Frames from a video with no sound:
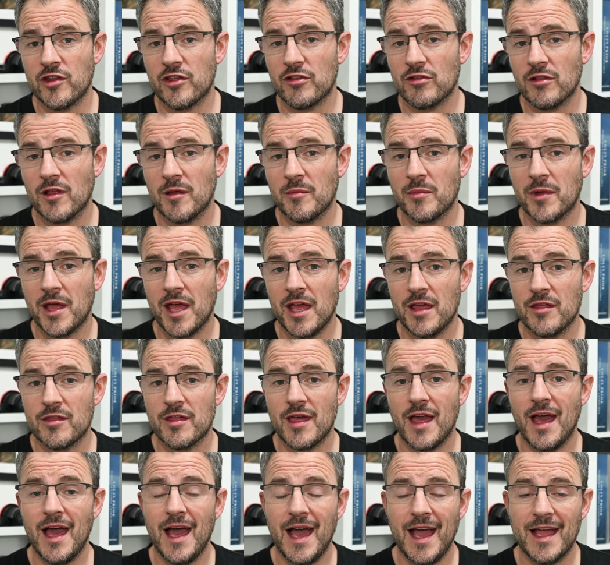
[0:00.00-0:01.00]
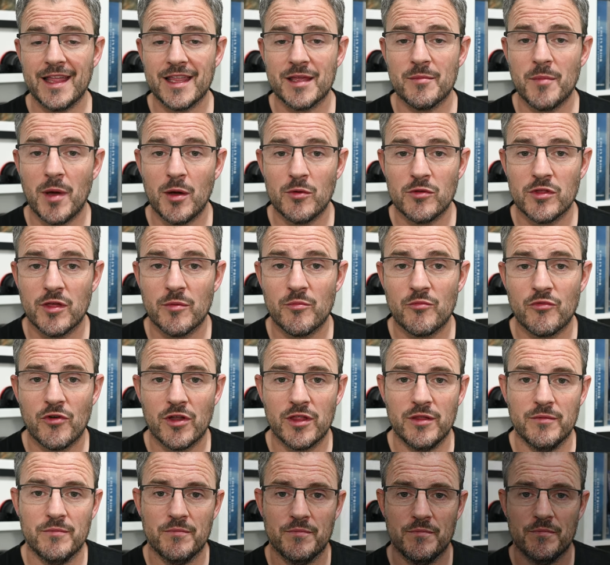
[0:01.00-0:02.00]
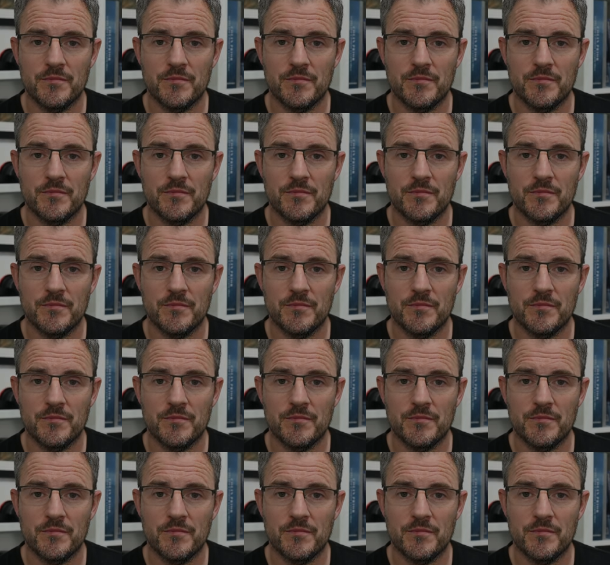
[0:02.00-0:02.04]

slipcase and a mounted print.